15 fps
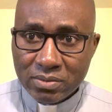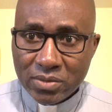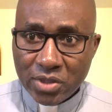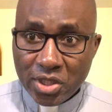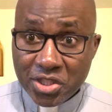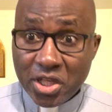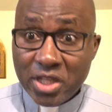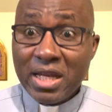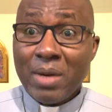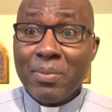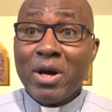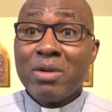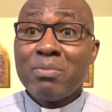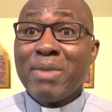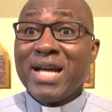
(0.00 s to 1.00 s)
Is it
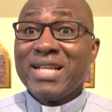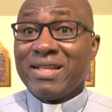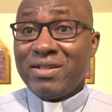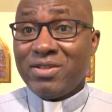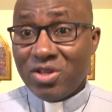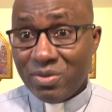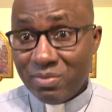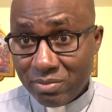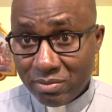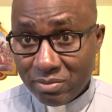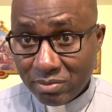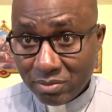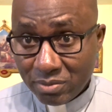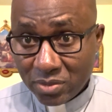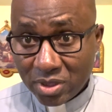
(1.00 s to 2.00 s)
about martyrdom?
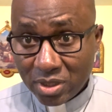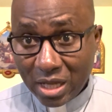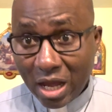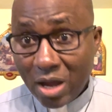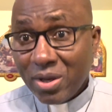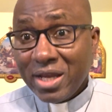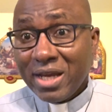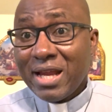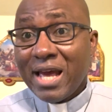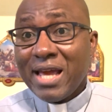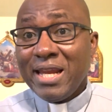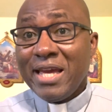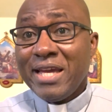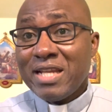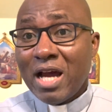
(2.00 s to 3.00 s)
How can I
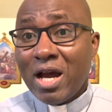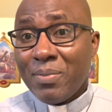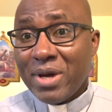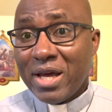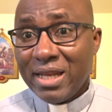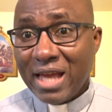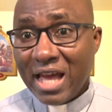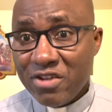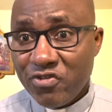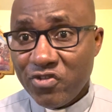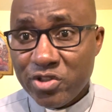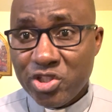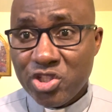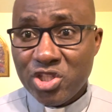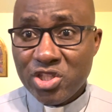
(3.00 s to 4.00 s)
lay down my life
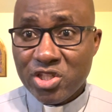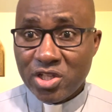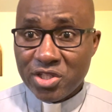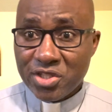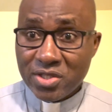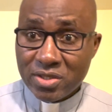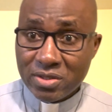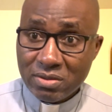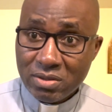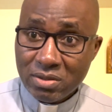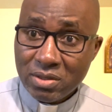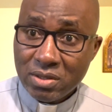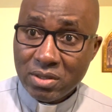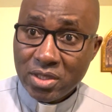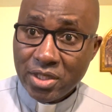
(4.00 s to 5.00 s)
for Jesus,
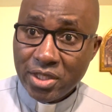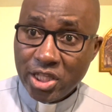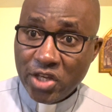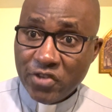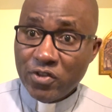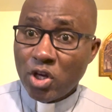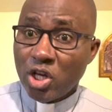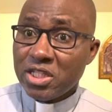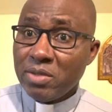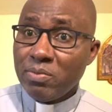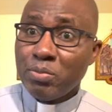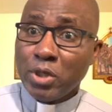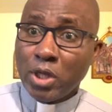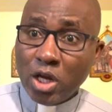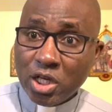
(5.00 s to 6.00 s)
if not
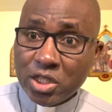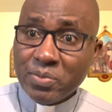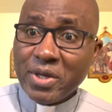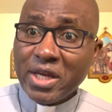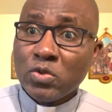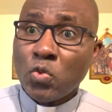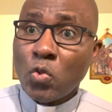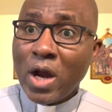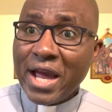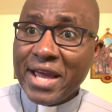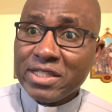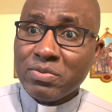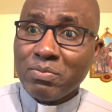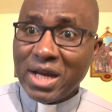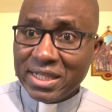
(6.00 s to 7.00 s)
in blood, but
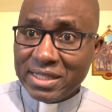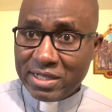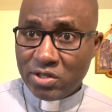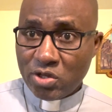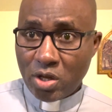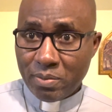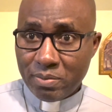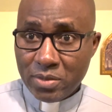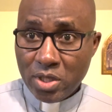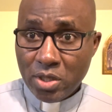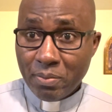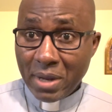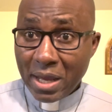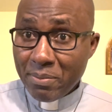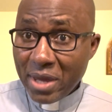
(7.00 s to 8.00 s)
white martyrdom,
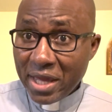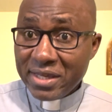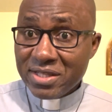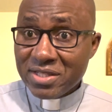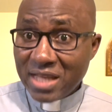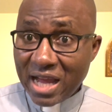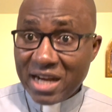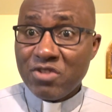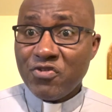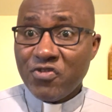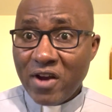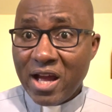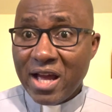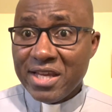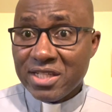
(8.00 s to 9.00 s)
by making
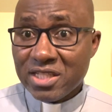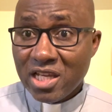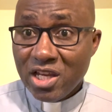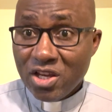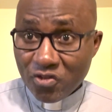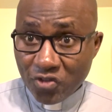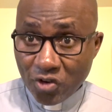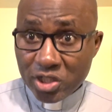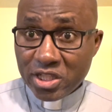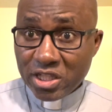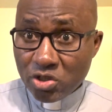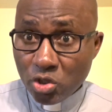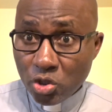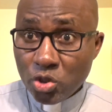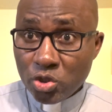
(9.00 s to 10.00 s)
sacrifice for the
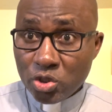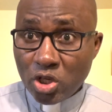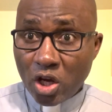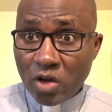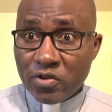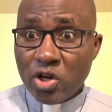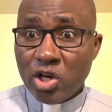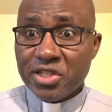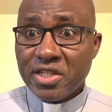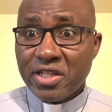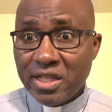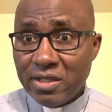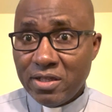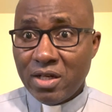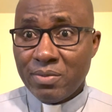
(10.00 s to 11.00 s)
good of God's
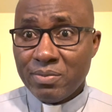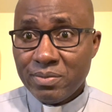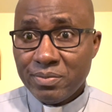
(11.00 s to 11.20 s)
kingdom?